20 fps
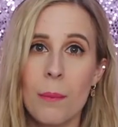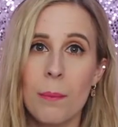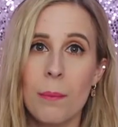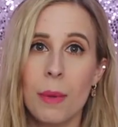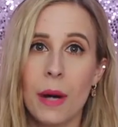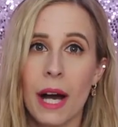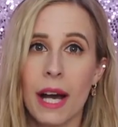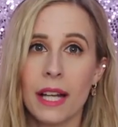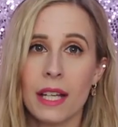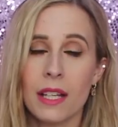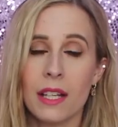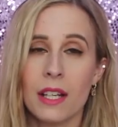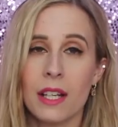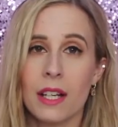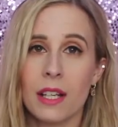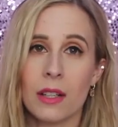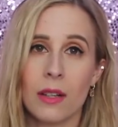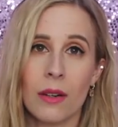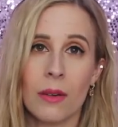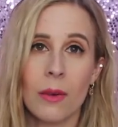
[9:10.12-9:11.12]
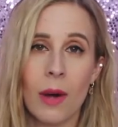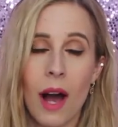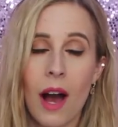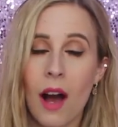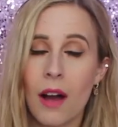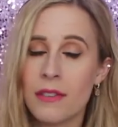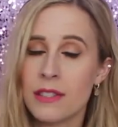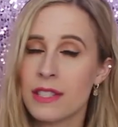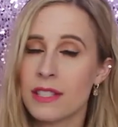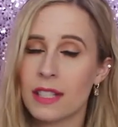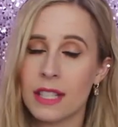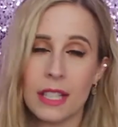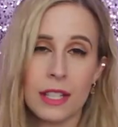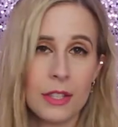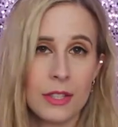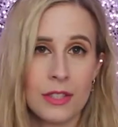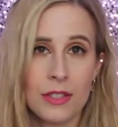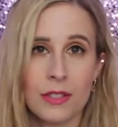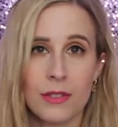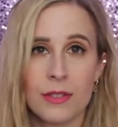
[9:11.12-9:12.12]
But, you know, obviously
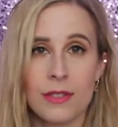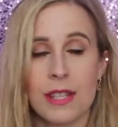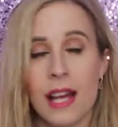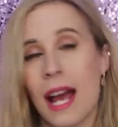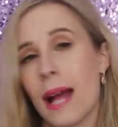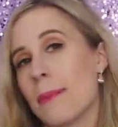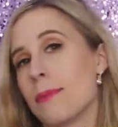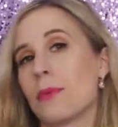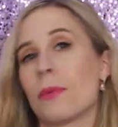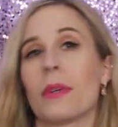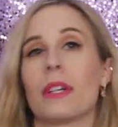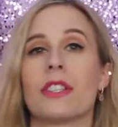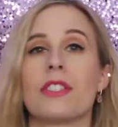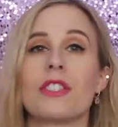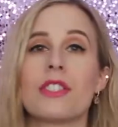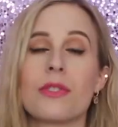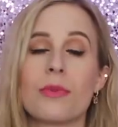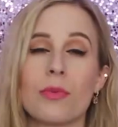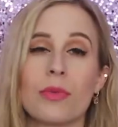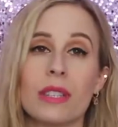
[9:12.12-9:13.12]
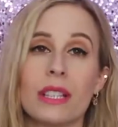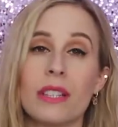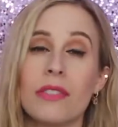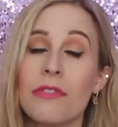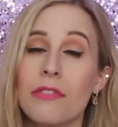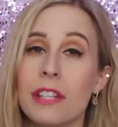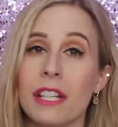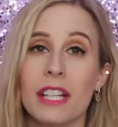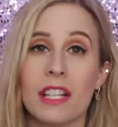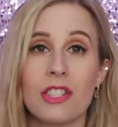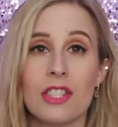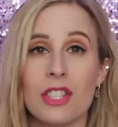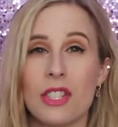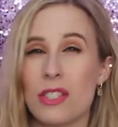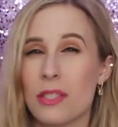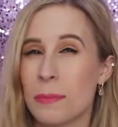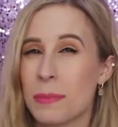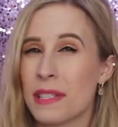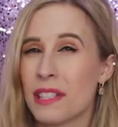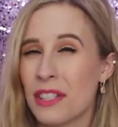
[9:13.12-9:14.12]
there's certain times where it's just really fitting to
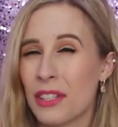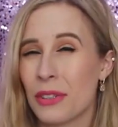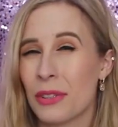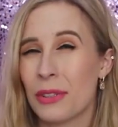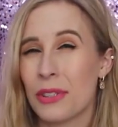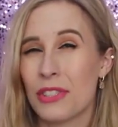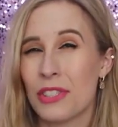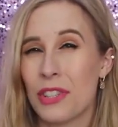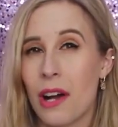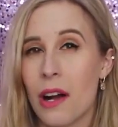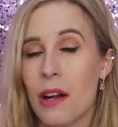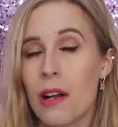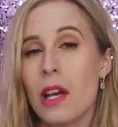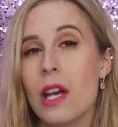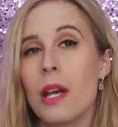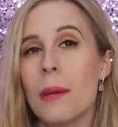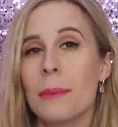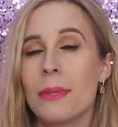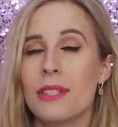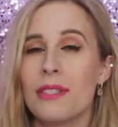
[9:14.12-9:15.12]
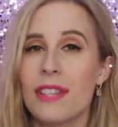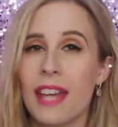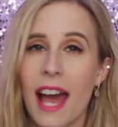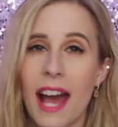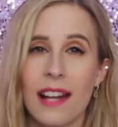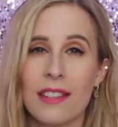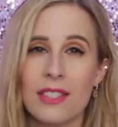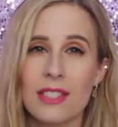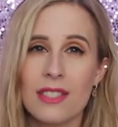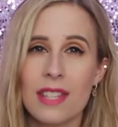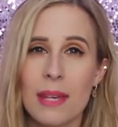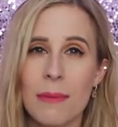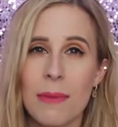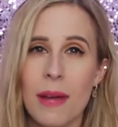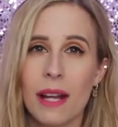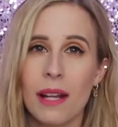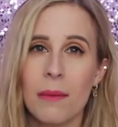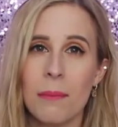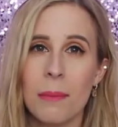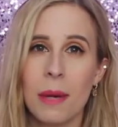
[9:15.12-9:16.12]
use a particular song. But yeah, just keep
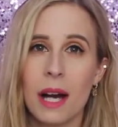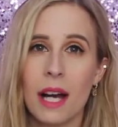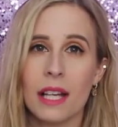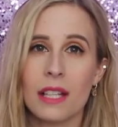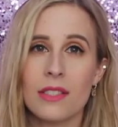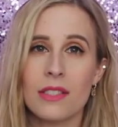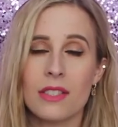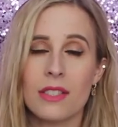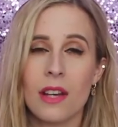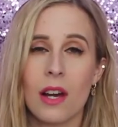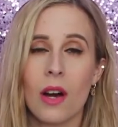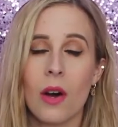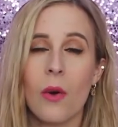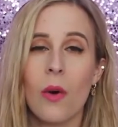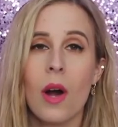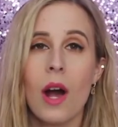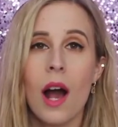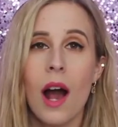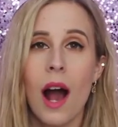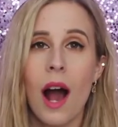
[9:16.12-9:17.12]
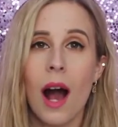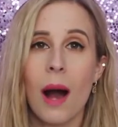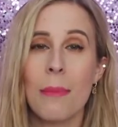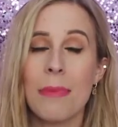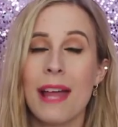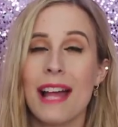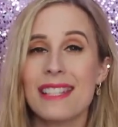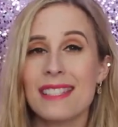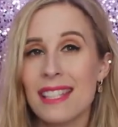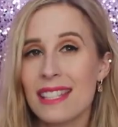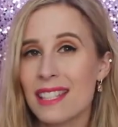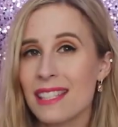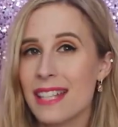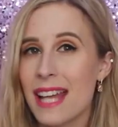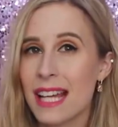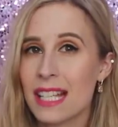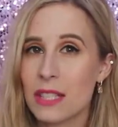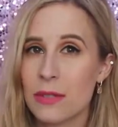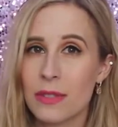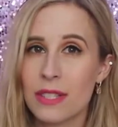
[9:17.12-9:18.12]
that in mind. So that's like the
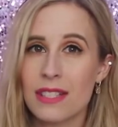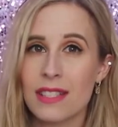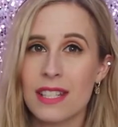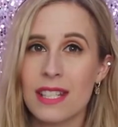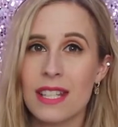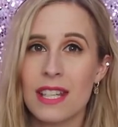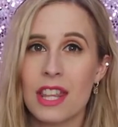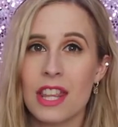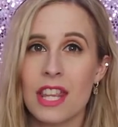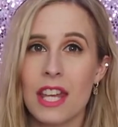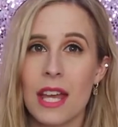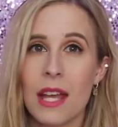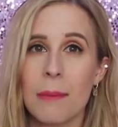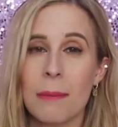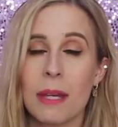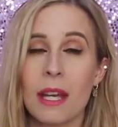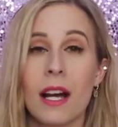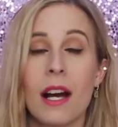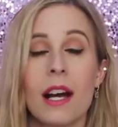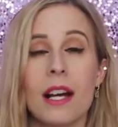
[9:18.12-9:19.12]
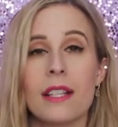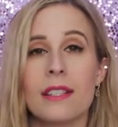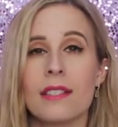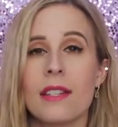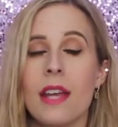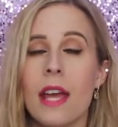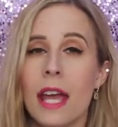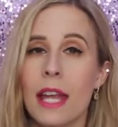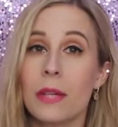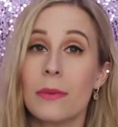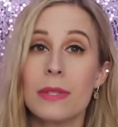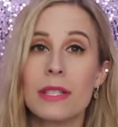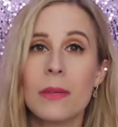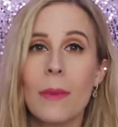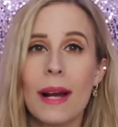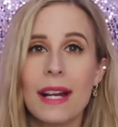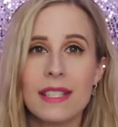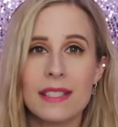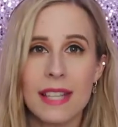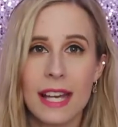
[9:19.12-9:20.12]
next risky thing, because, and the reason
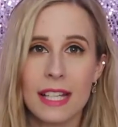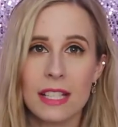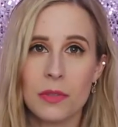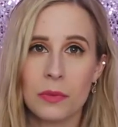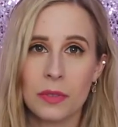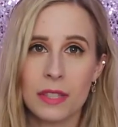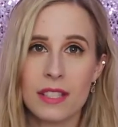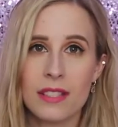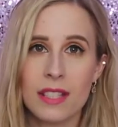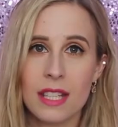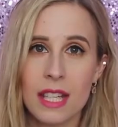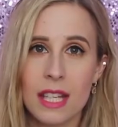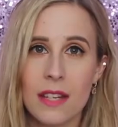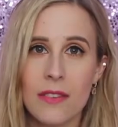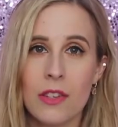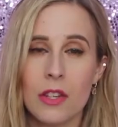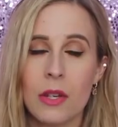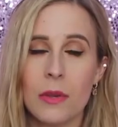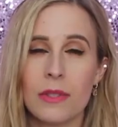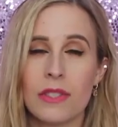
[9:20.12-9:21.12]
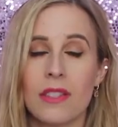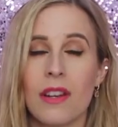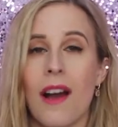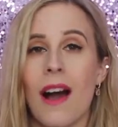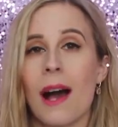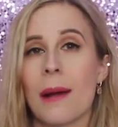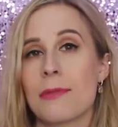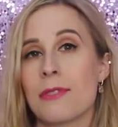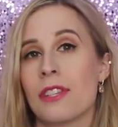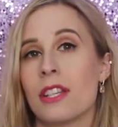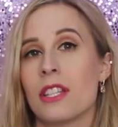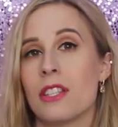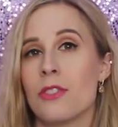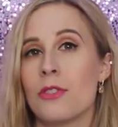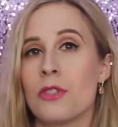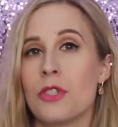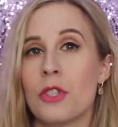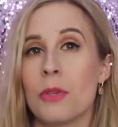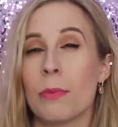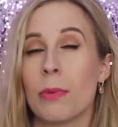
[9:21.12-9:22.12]
why I say it's risky, even though it's an option that
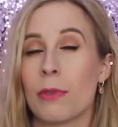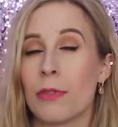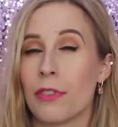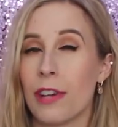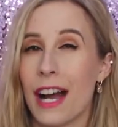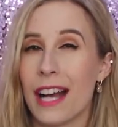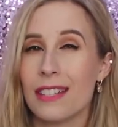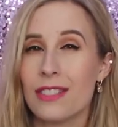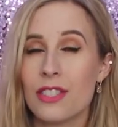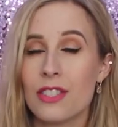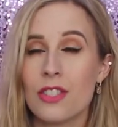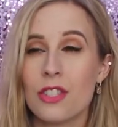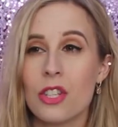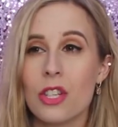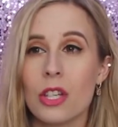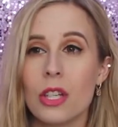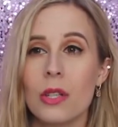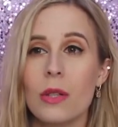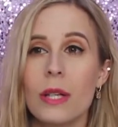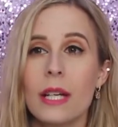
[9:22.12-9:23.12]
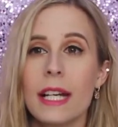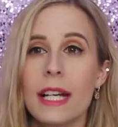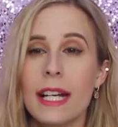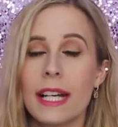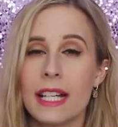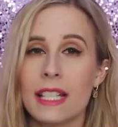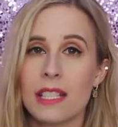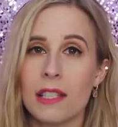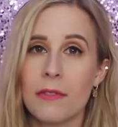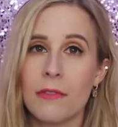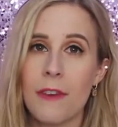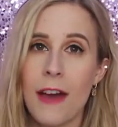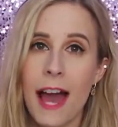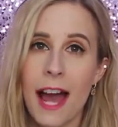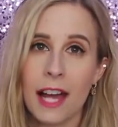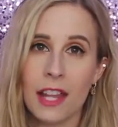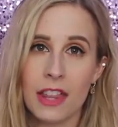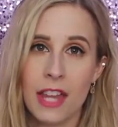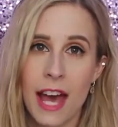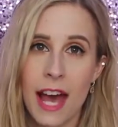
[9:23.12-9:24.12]
YouTube provides to you, is the
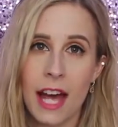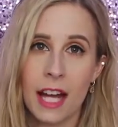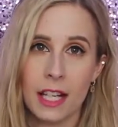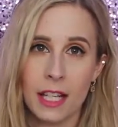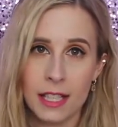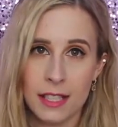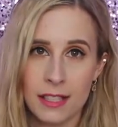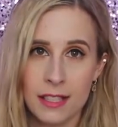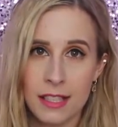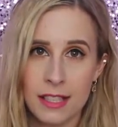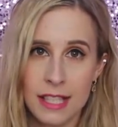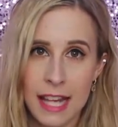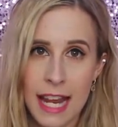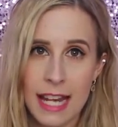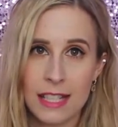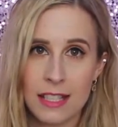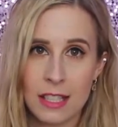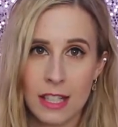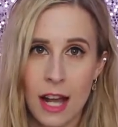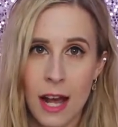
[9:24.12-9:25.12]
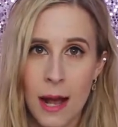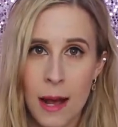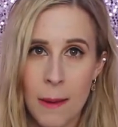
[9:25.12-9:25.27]
fact that it states